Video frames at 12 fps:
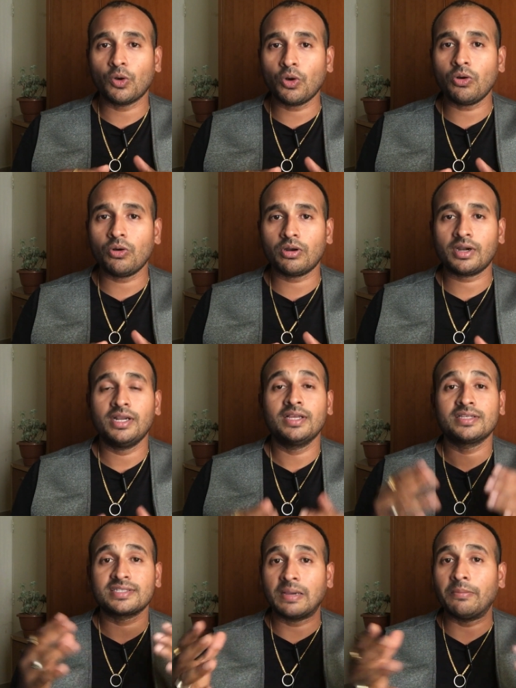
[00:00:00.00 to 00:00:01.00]
or
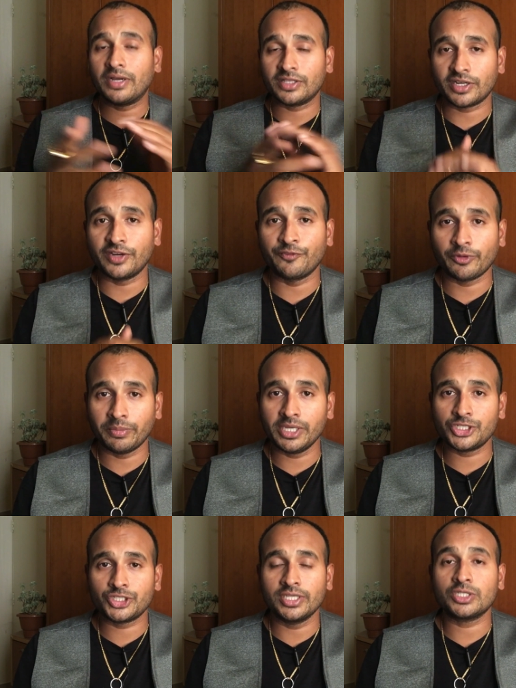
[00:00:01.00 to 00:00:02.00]
some other
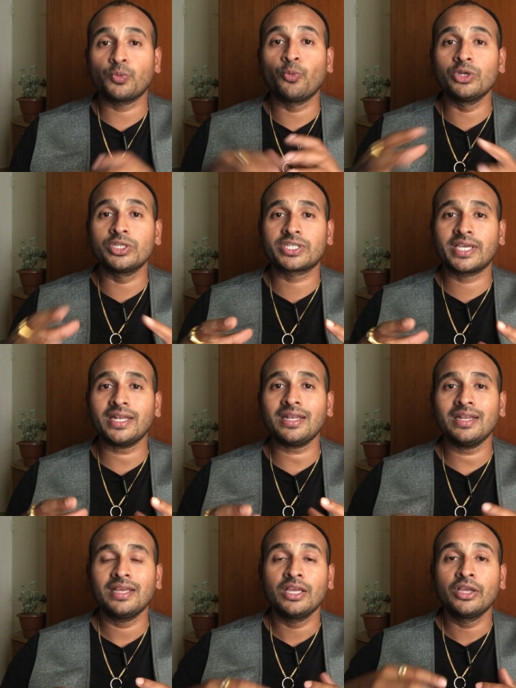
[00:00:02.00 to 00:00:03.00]
informations which
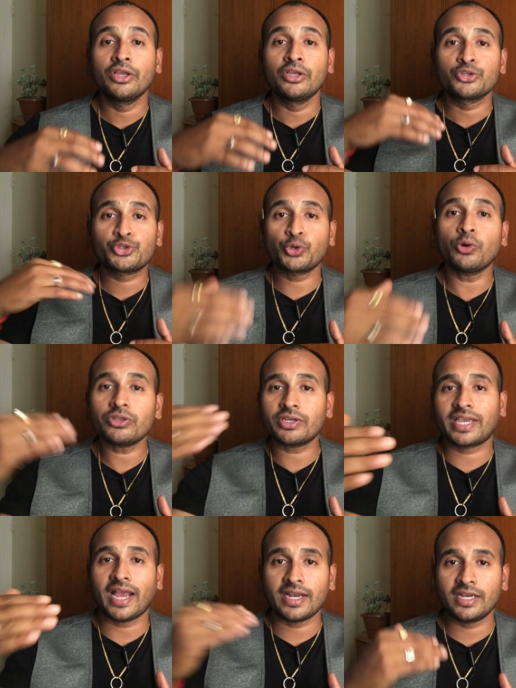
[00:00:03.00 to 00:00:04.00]
can show the
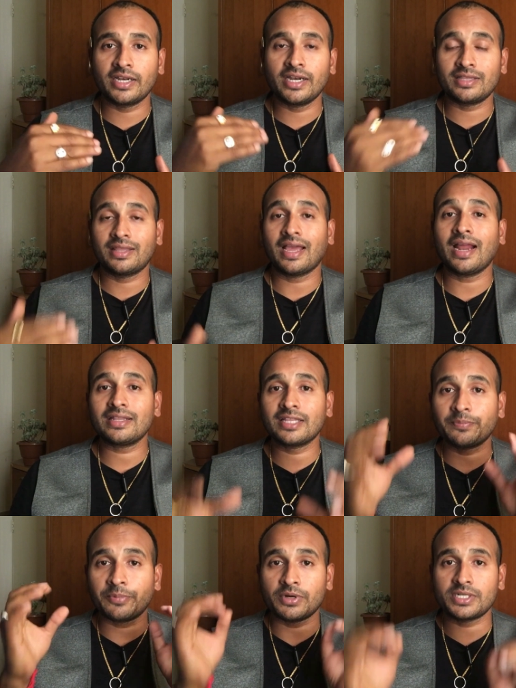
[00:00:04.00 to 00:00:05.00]
candidate that the
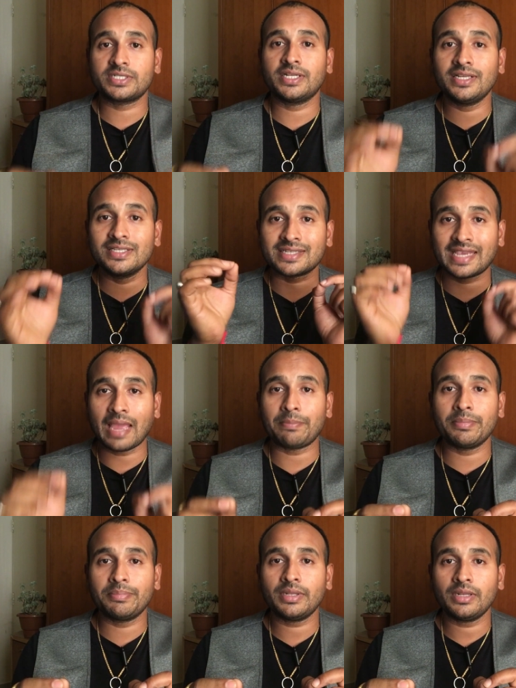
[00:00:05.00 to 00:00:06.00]
person is
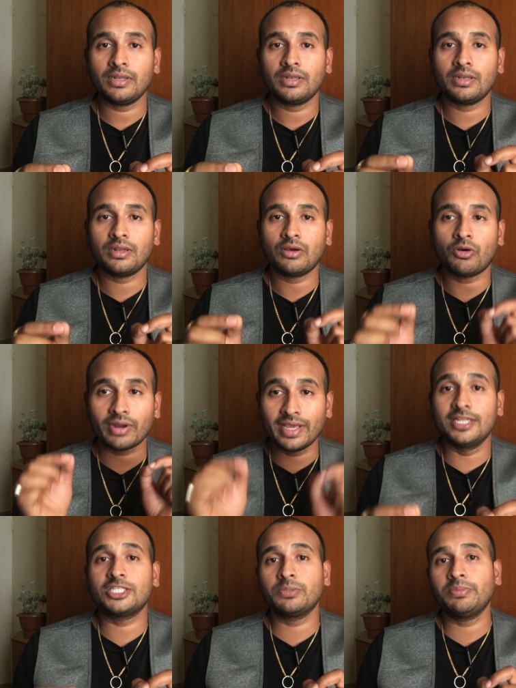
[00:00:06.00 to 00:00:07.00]
capable or
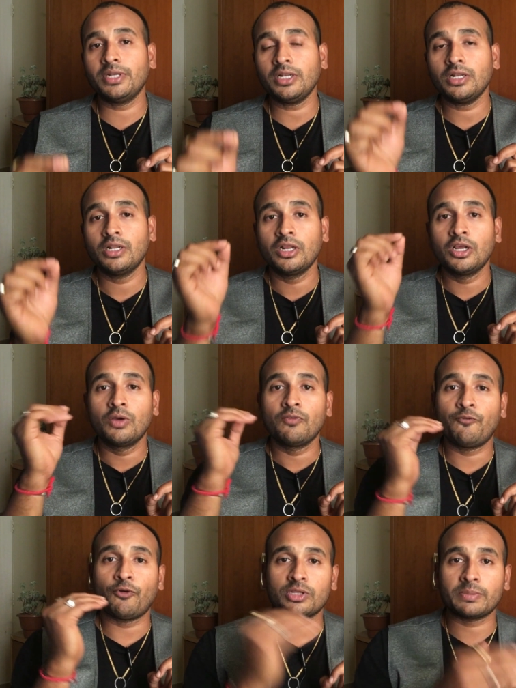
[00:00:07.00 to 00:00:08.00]
eligible
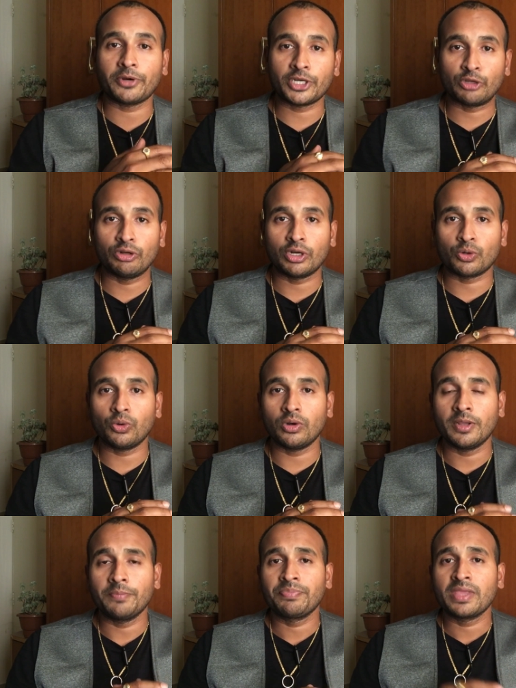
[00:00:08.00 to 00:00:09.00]
for the particular
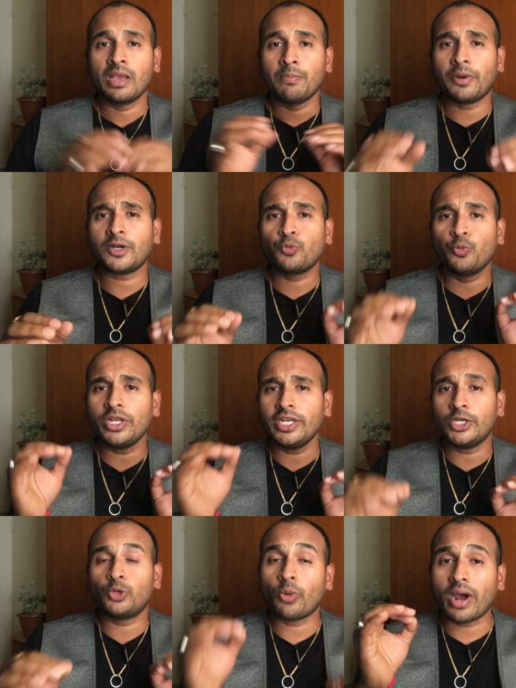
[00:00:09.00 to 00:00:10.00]
role. But we
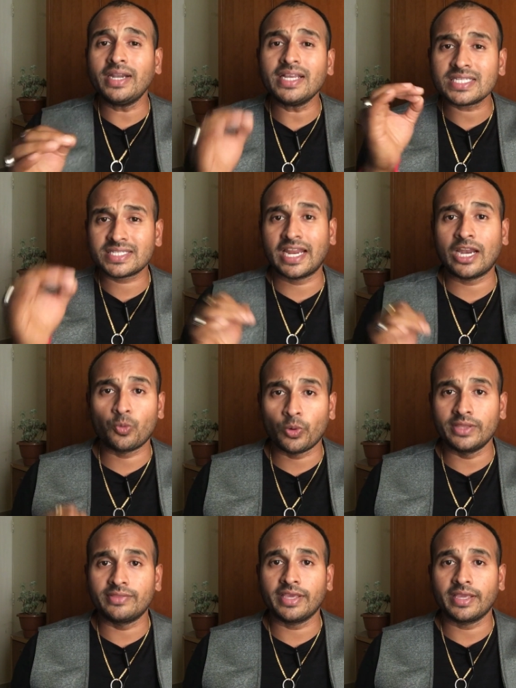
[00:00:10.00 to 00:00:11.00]
need to understand
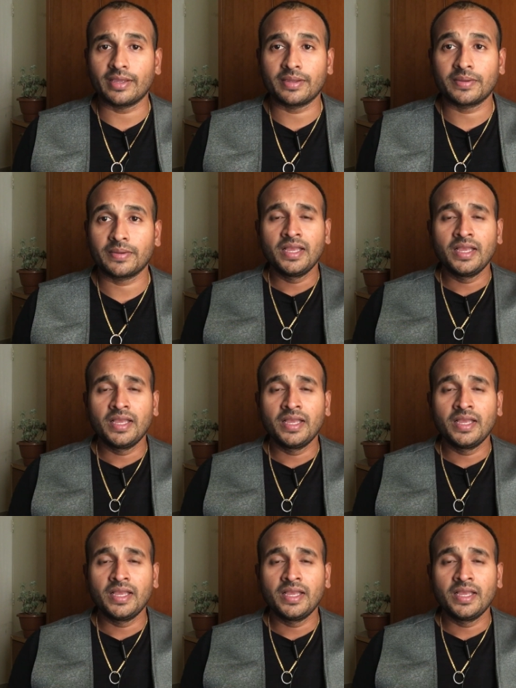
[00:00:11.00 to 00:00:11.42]
one thing.